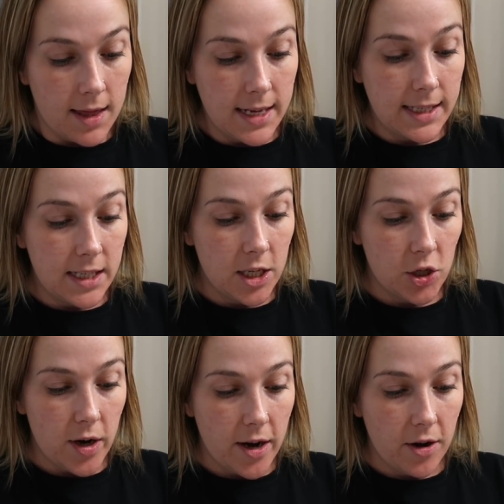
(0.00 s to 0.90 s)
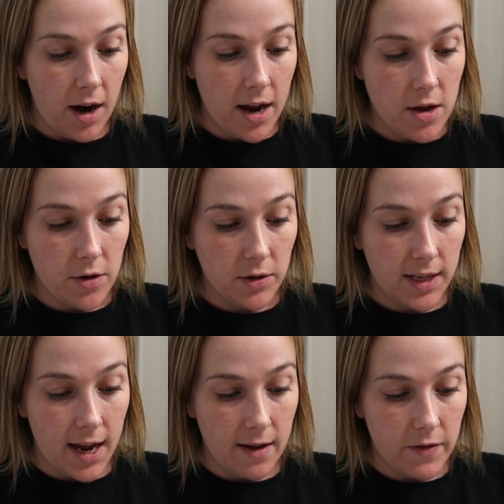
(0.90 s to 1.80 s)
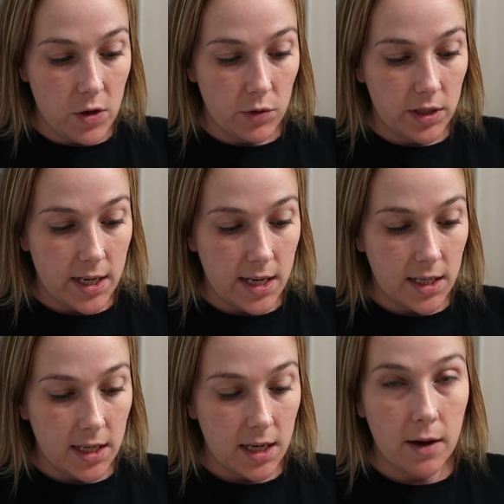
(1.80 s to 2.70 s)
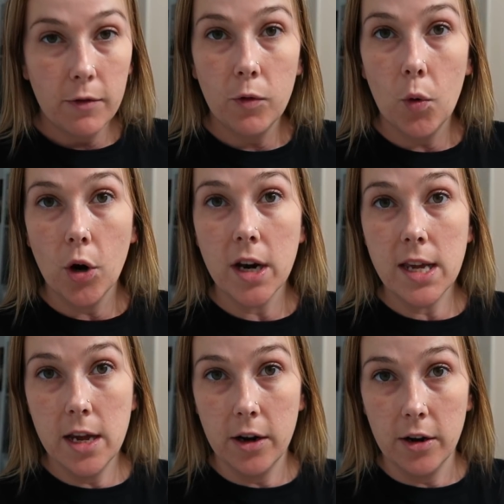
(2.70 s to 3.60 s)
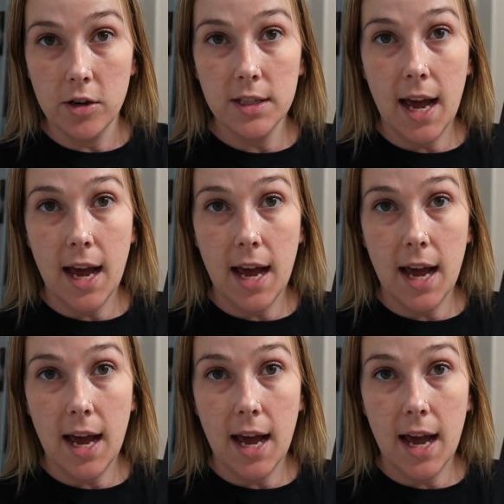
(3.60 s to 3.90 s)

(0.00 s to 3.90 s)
this is the straightener I use. I have used it for years.